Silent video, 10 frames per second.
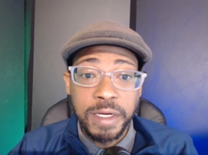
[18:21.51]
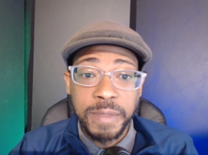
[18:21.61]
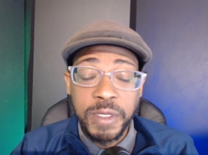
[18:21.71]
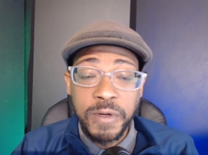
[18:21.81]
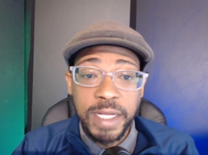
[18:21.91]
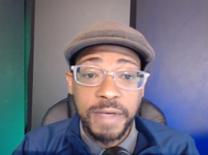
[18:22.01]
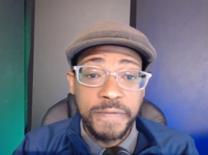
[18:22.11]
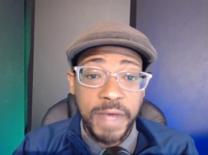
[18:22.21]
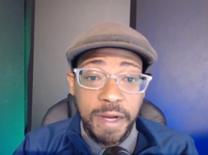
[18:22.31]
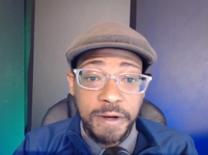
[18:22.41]
in, community
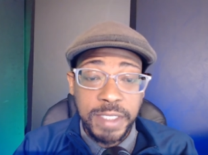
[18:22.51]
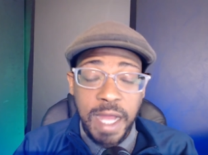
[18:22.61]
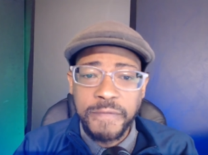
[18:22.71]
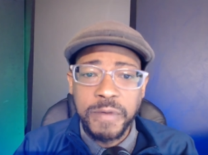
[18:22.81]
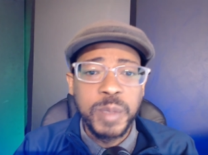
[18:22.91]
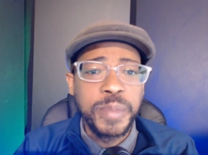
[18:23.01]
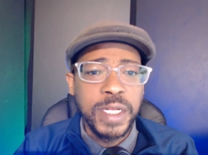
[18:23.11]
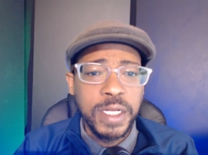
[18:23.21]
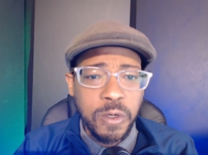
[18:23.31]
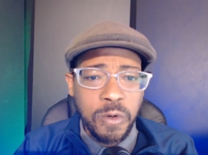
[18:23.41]
affairs, not from a
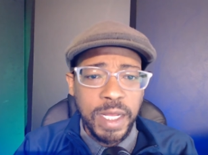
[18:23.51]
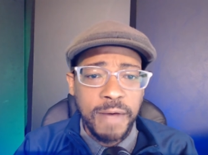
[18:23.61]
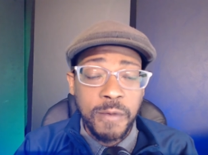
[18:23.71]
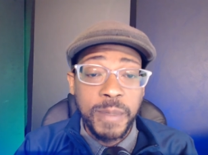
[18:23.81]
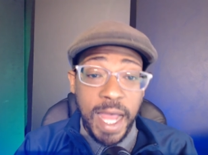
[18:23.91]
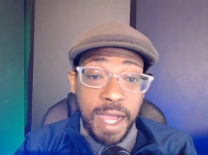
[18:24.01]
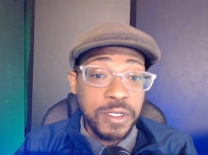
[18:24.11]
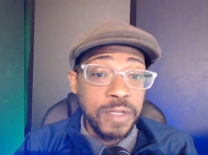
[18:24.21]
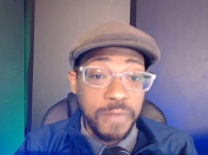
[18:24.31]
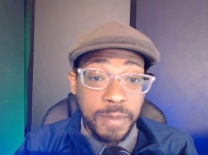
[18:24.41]
political level, but
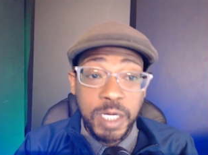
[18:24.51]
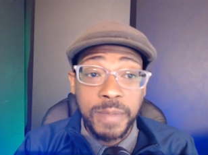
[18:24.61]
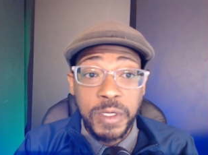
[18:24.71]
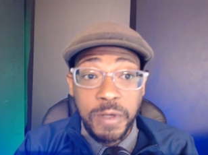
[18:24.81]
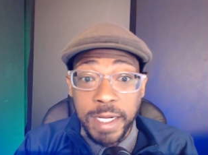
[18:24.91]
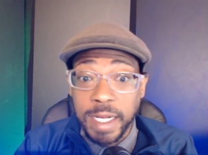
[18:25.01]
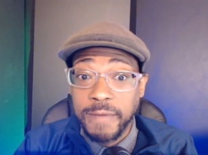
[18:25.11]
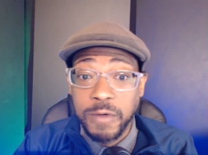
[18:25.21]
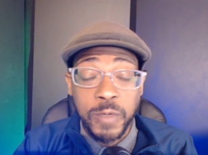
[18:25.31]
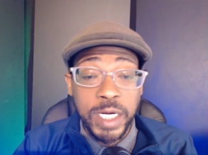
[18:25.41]
actually from a community level.